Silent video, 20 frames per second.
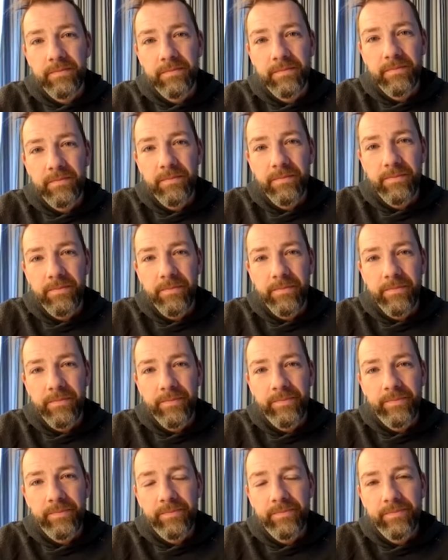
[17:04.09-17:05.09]

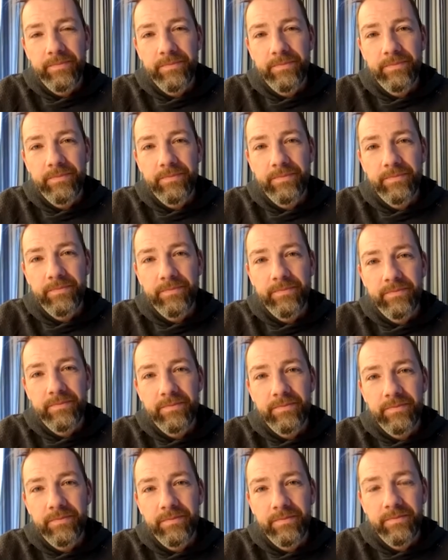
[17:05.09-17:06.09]

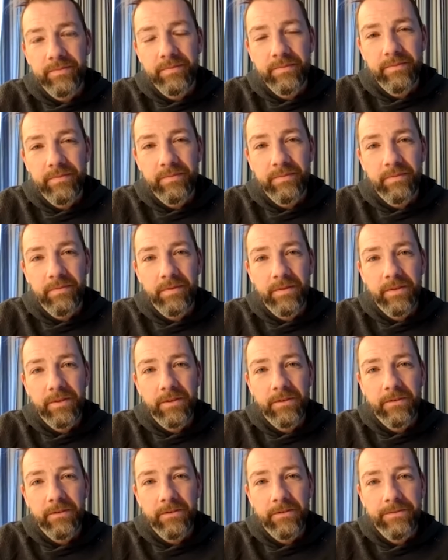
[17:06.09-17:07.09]

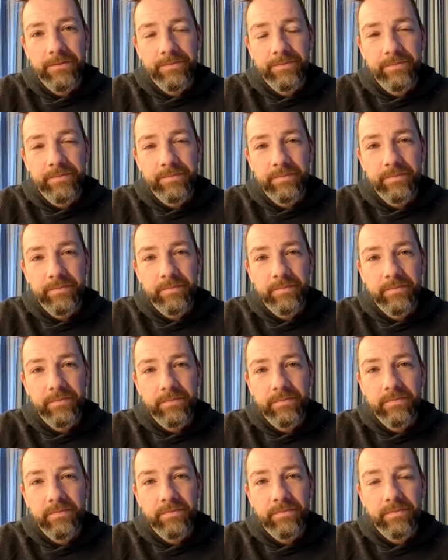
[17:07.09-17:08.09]

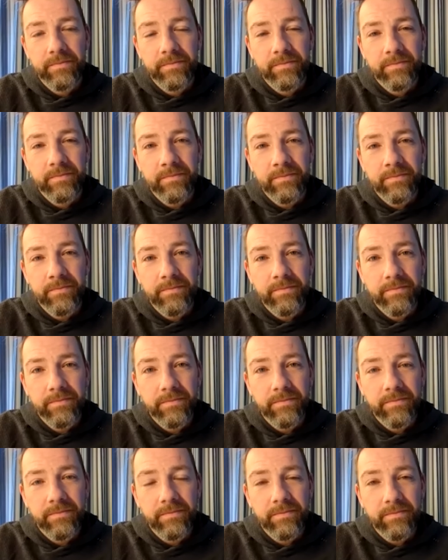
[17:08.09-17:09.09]

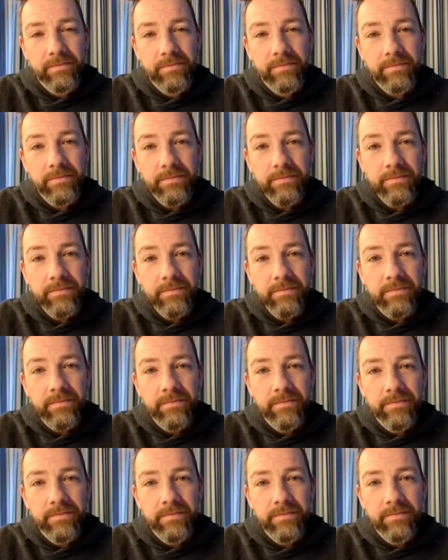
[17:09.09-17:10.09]

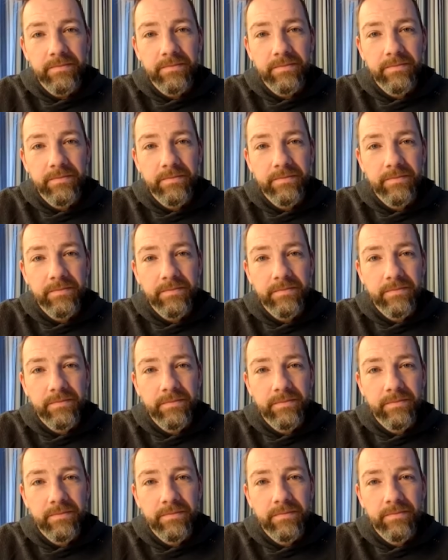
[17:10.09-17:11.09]

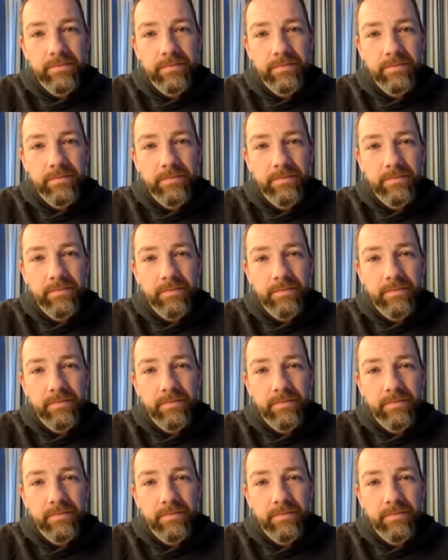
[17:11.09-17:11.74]
This person isn't speaking.